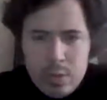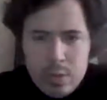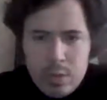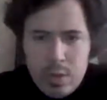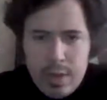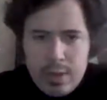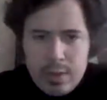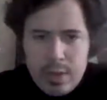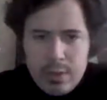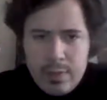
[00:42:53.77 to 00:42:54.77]
So
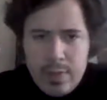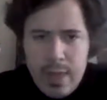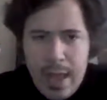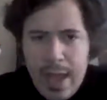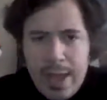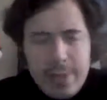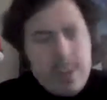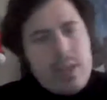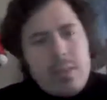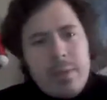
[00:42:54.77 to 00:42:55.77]
outside of that, I
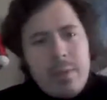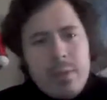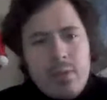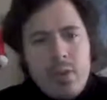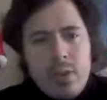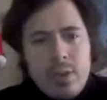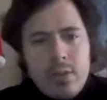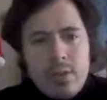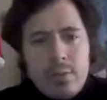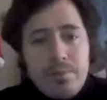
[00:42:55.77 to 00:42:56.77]
think that's pretty much all
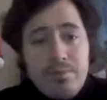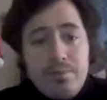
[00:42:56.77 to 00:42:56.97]
that's